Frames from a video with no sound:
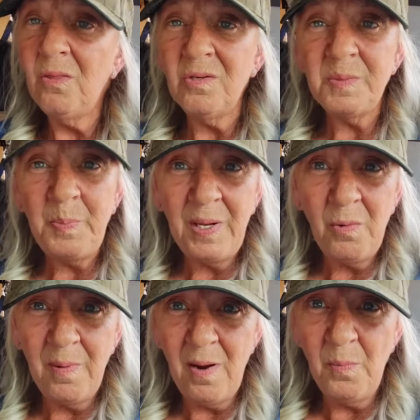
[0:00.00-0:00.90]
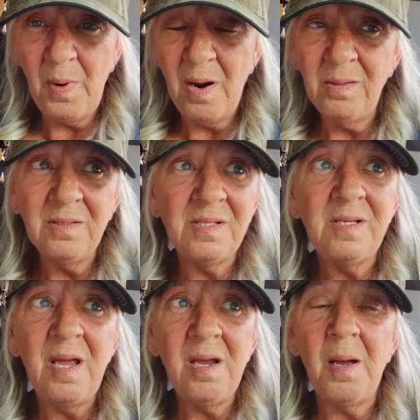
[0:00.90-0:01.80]
those big round bottles
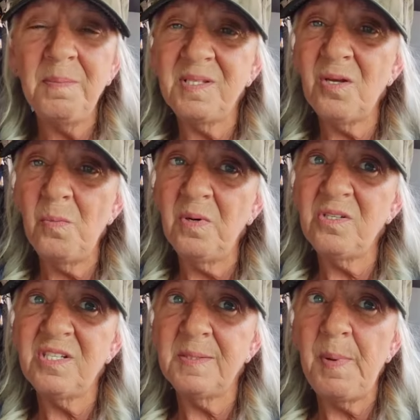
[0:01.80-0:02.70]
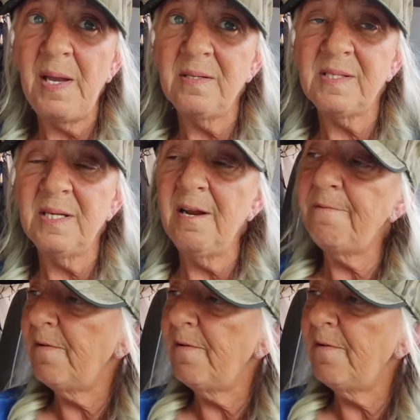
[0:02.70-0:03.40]
take up so much space, and I